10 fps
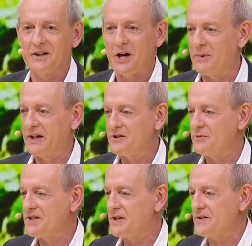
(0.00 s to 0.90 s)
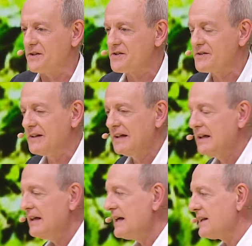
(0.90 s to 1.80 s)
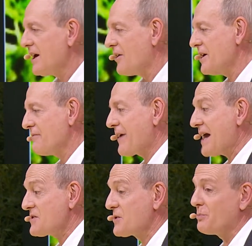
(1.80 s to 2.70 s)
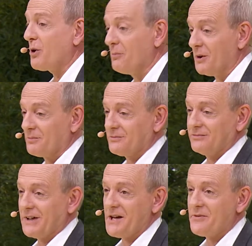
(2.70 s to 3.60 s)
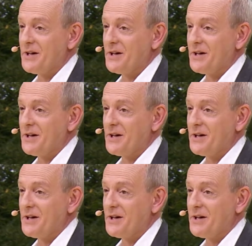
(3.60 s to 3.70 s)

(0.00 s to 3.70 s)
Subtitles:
coming into existence. Now, if that's the problem, right,